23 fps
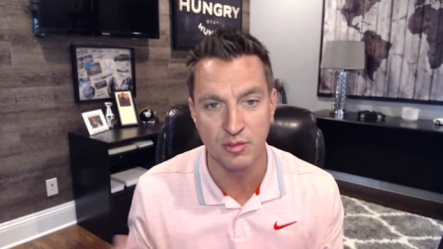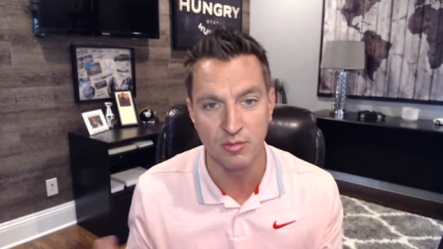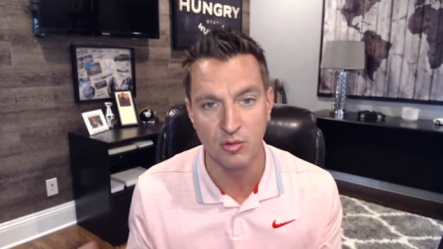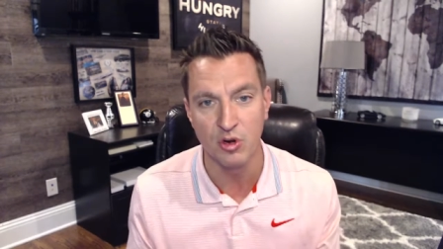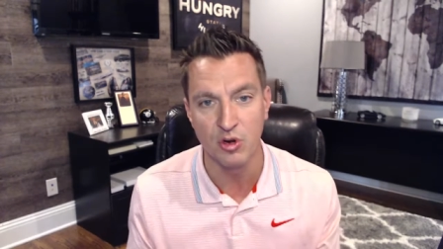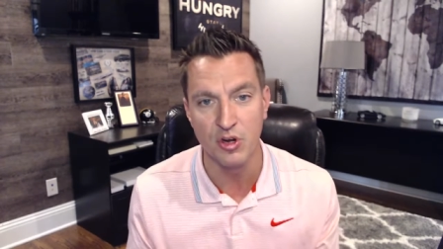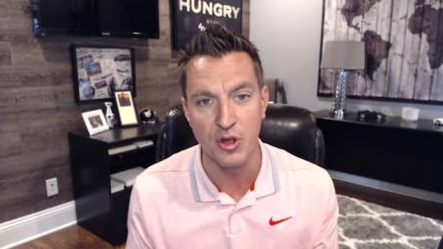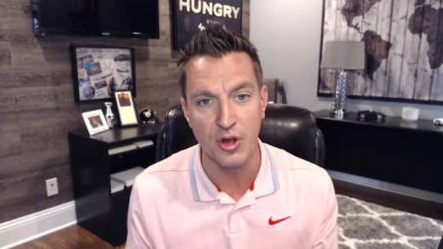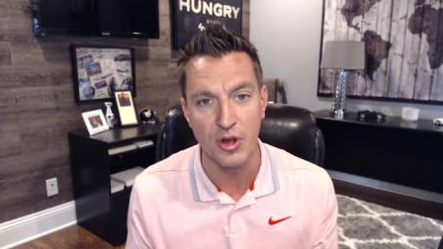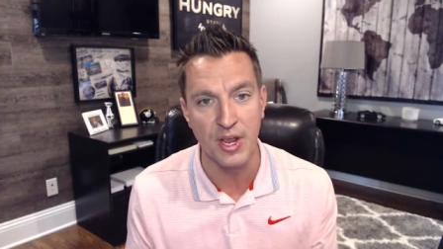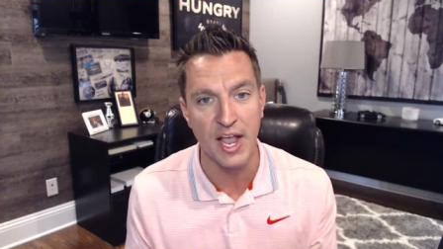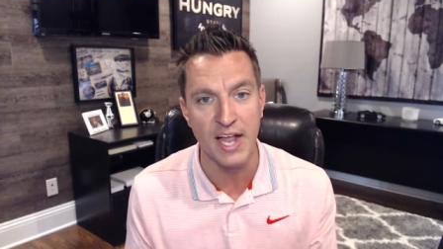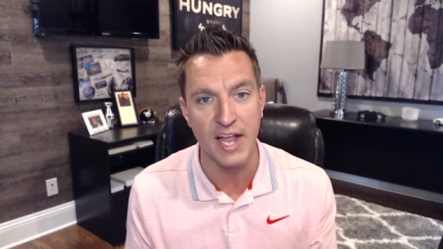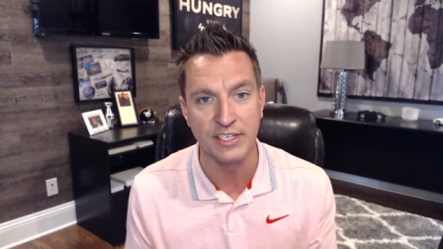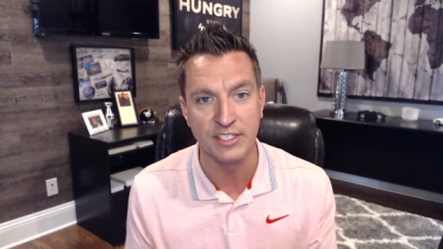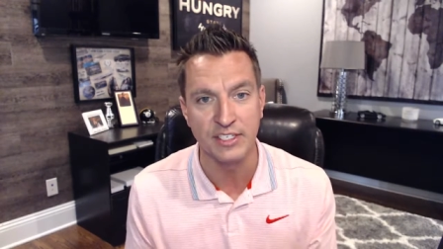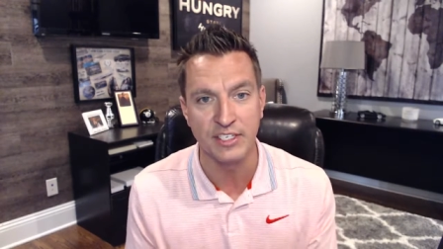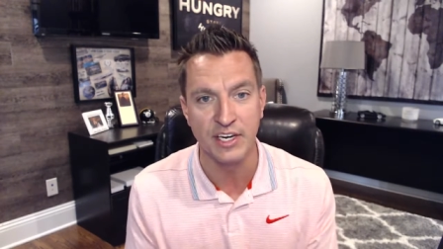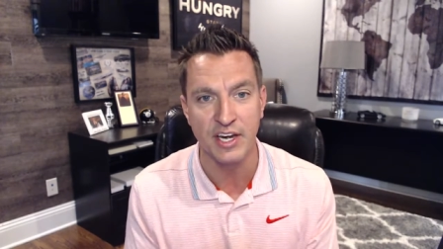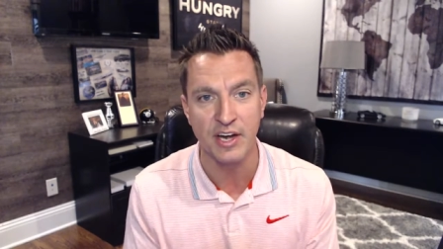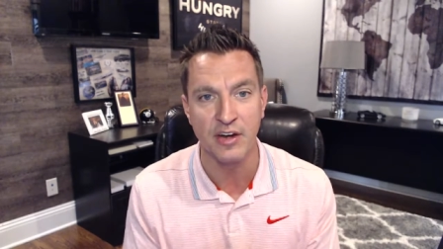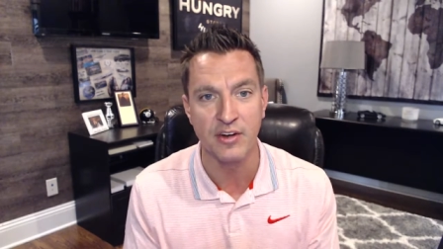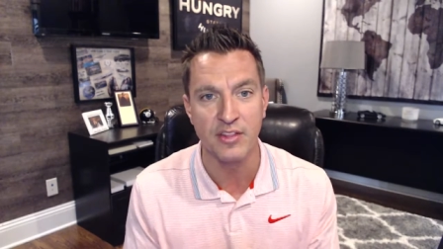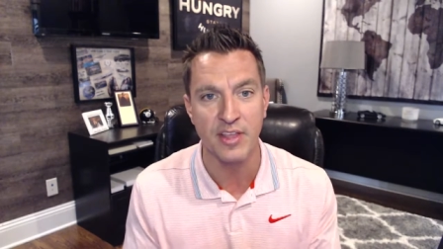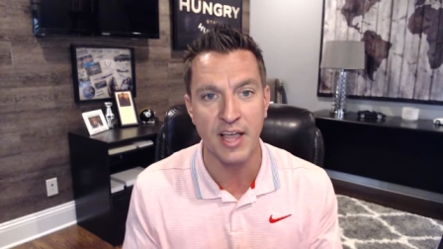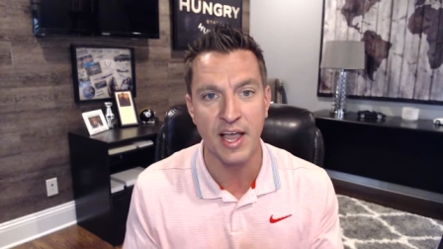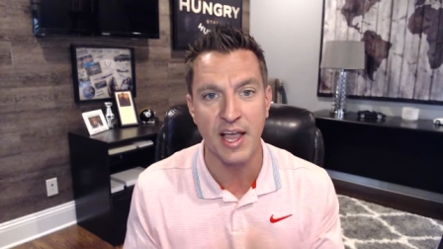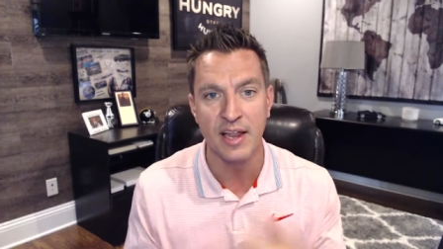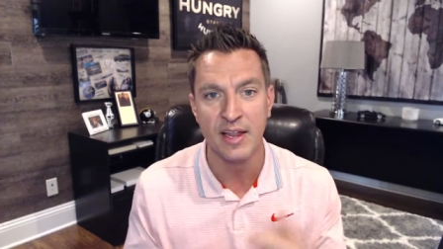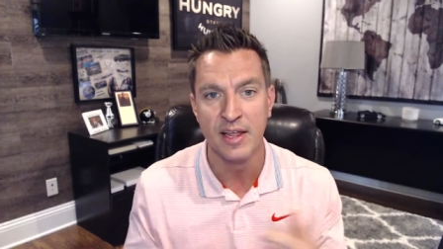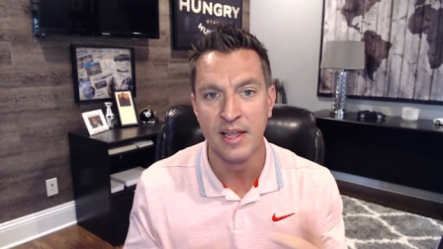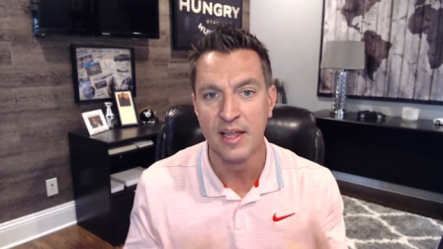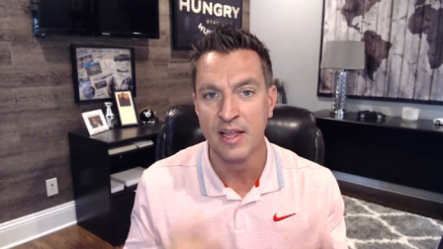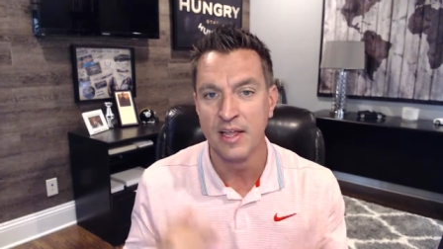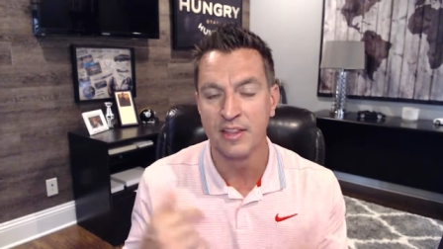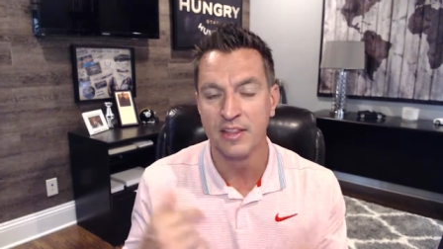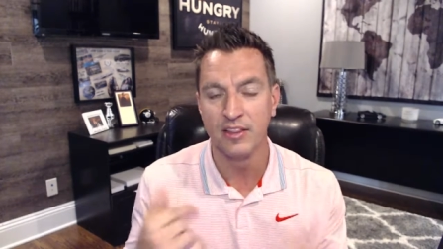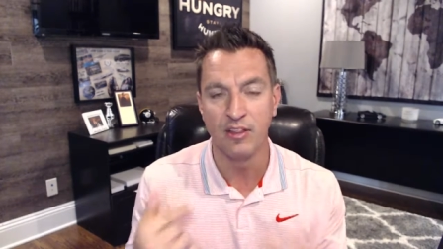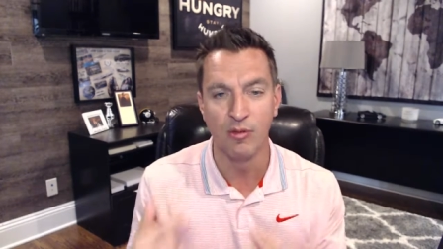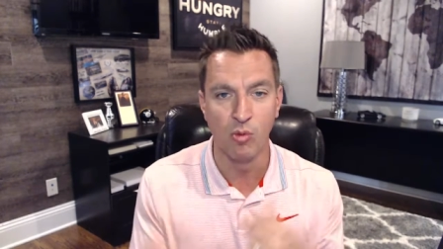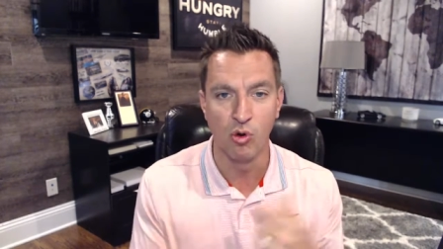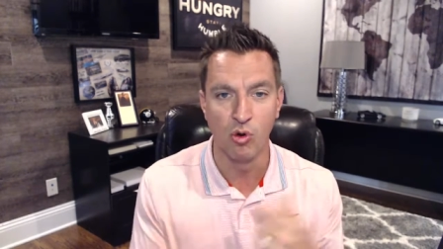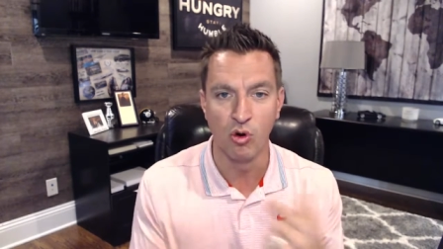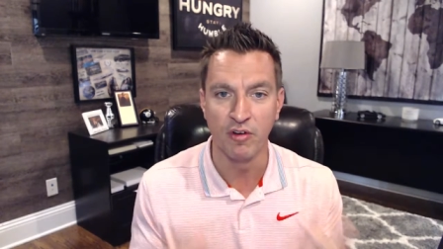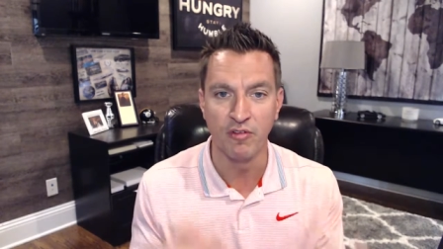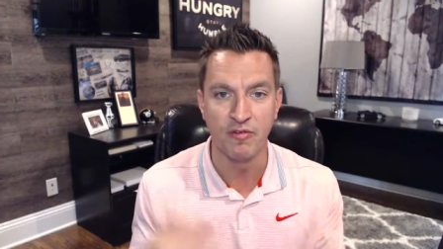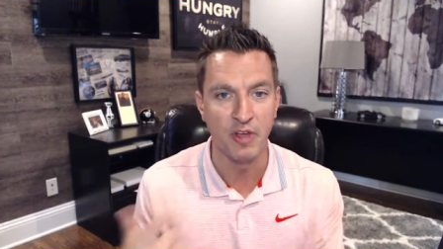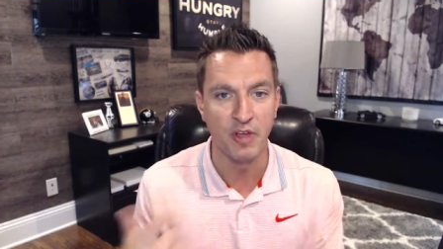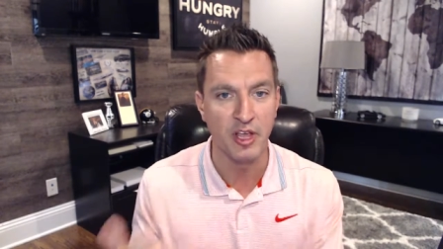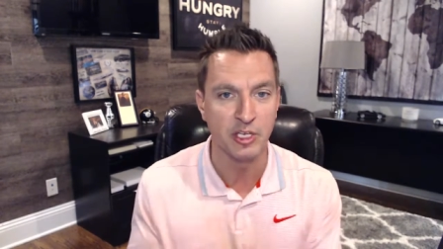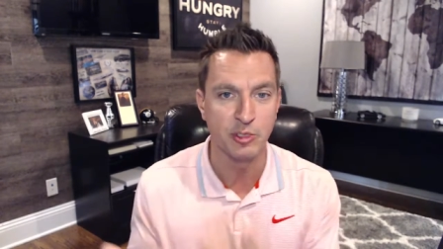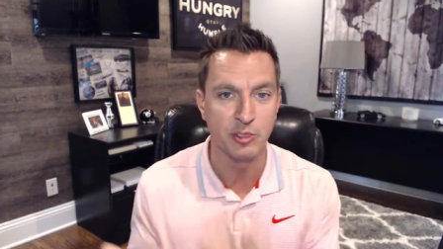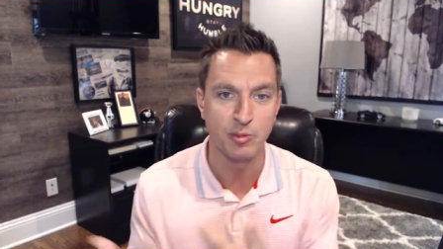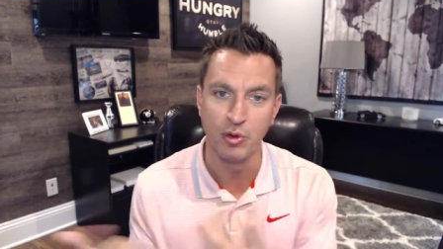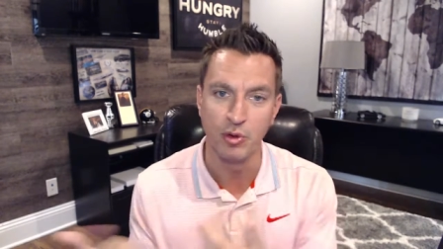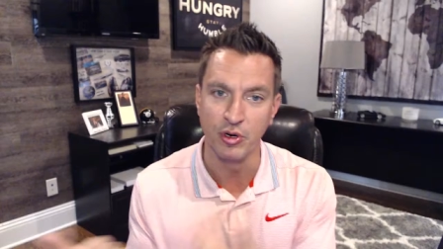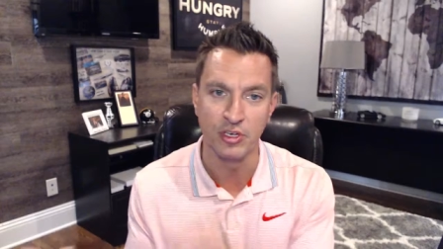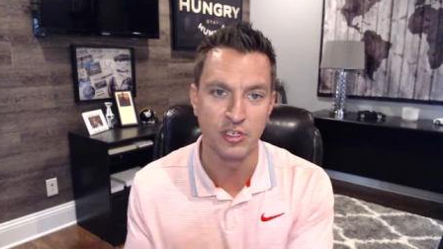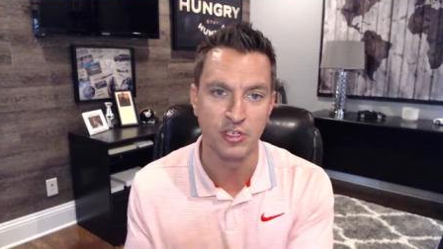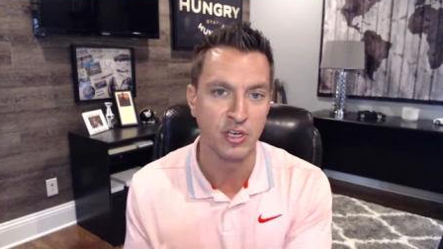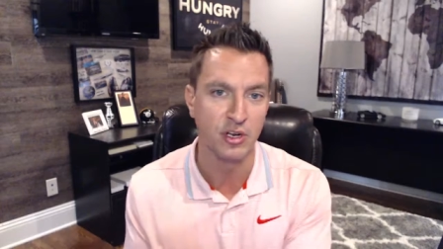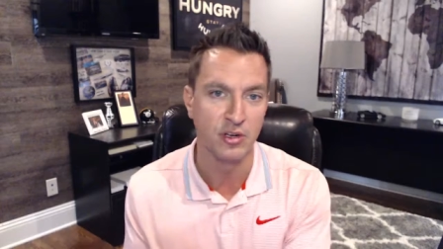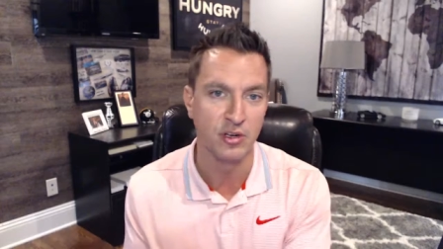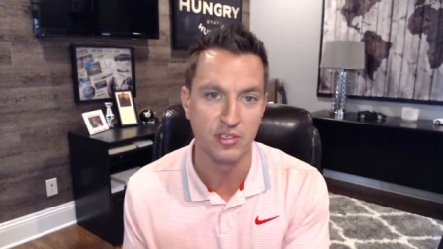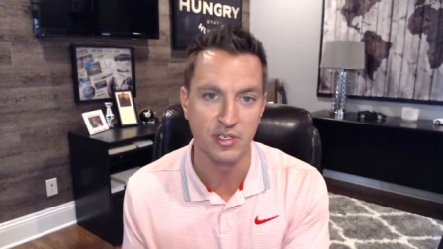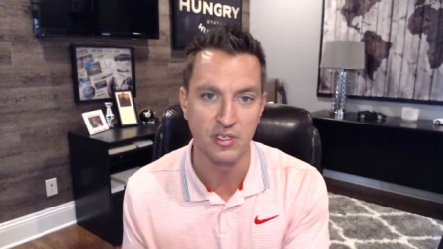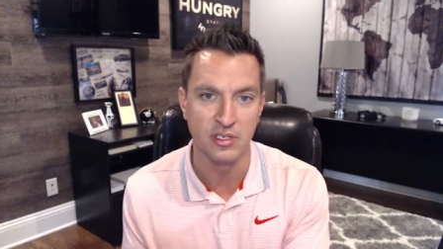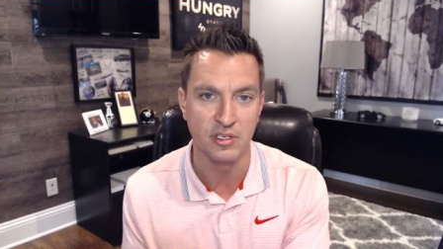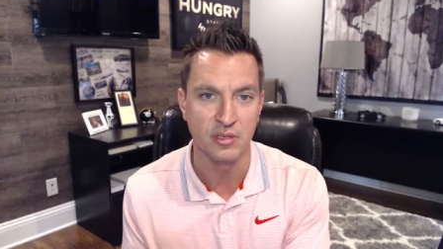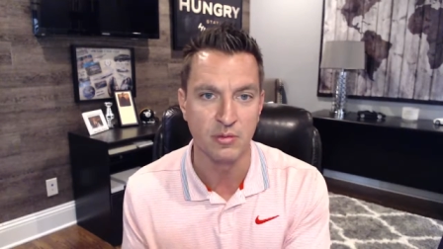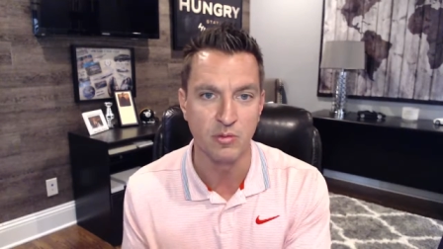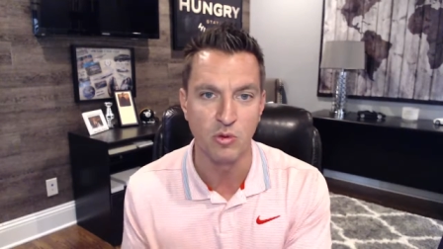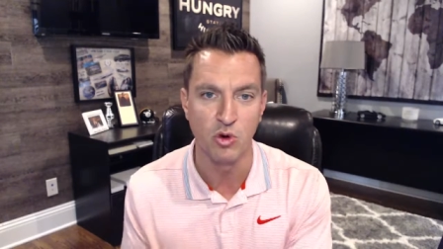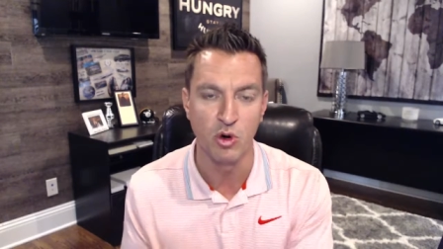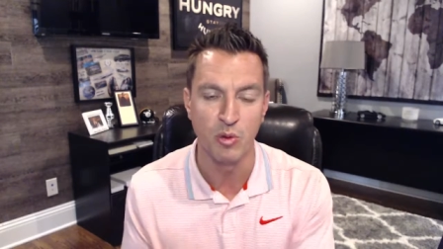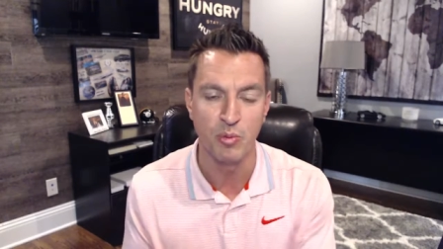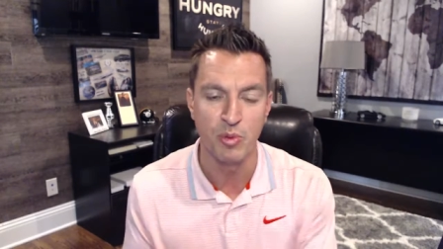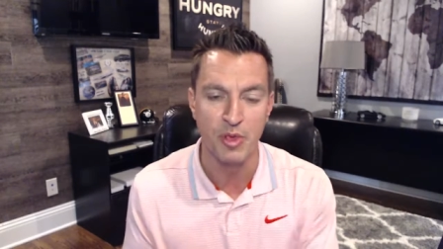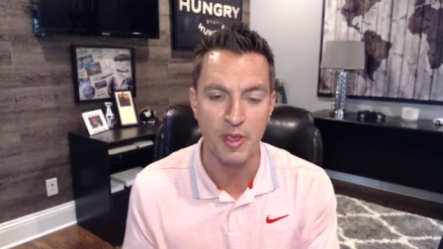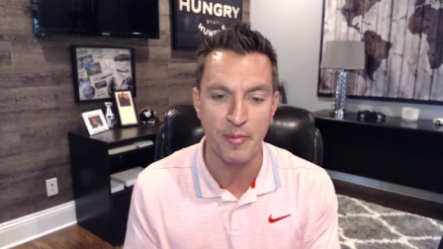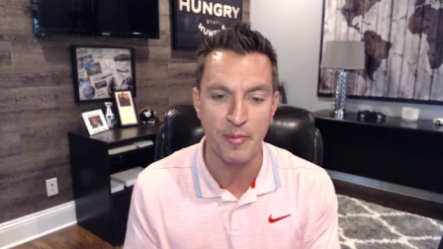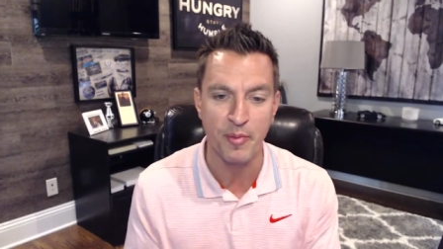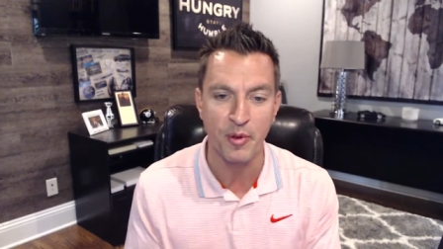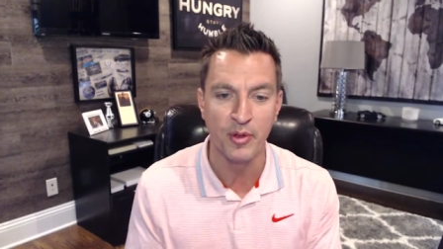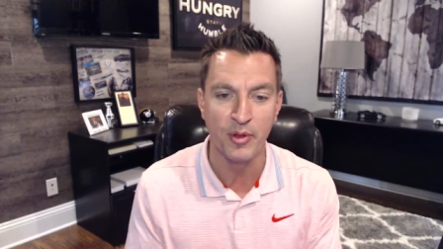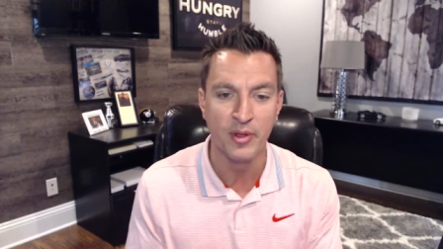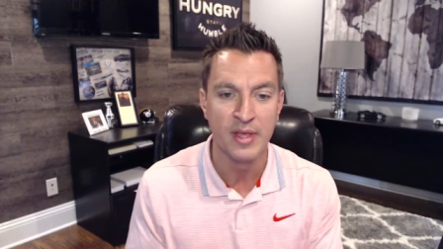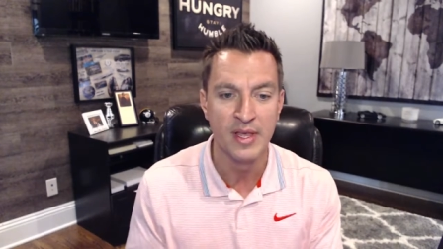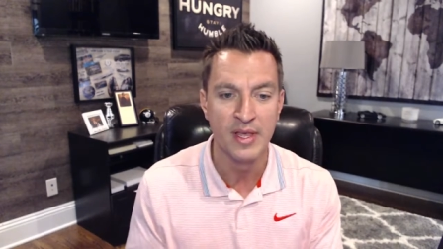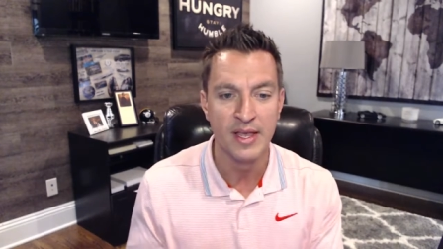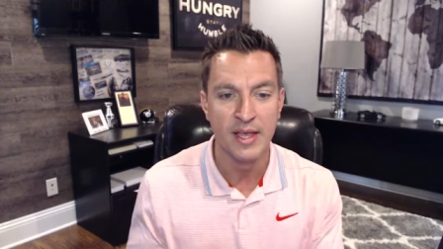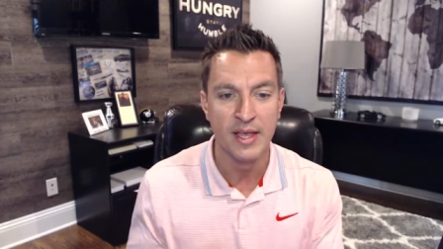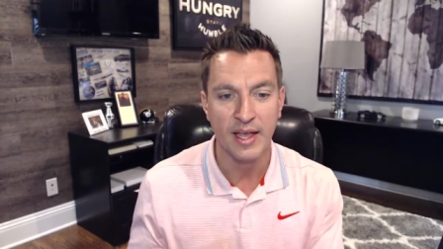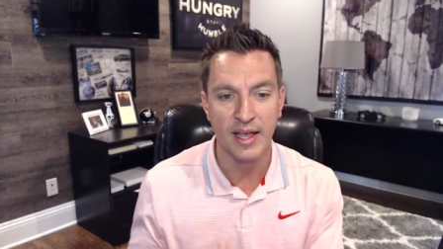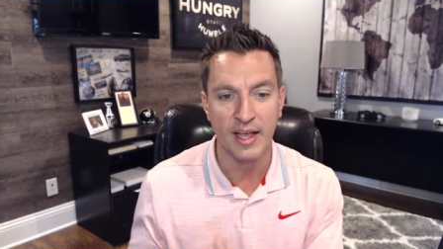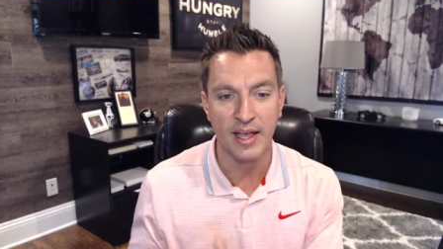The more you guys share that, the more Facebook shows it to more people.